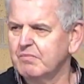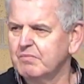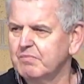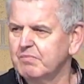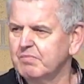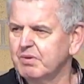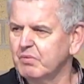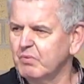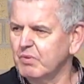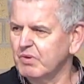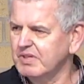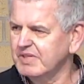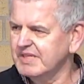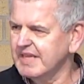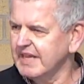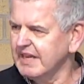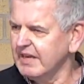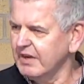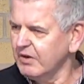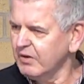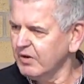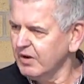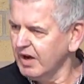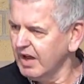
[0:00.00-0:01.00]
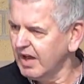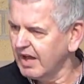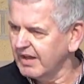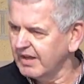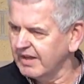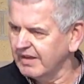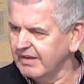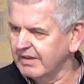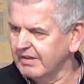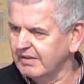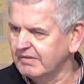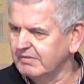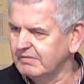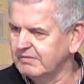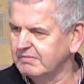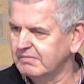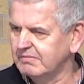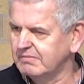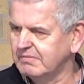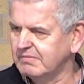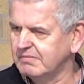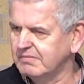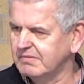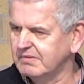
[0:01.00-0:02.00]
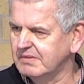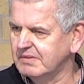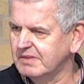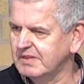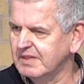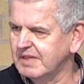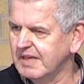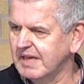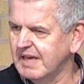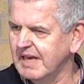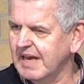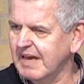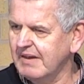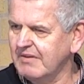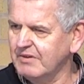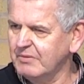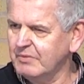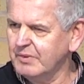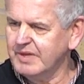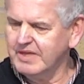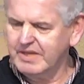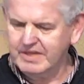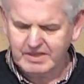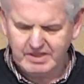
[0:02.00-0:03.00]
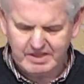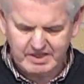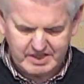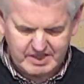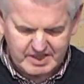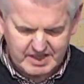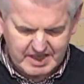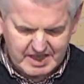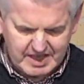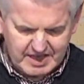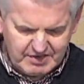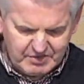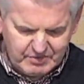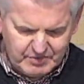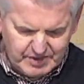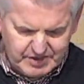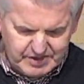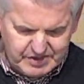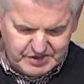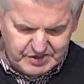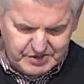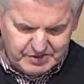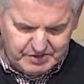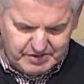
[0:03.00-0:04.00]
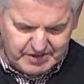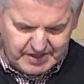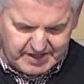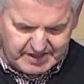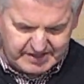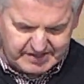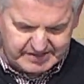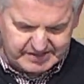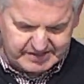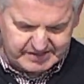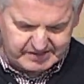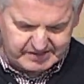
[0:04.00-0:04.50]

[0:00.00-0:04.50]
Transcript: But what does that look like? How do we, how do, we do that?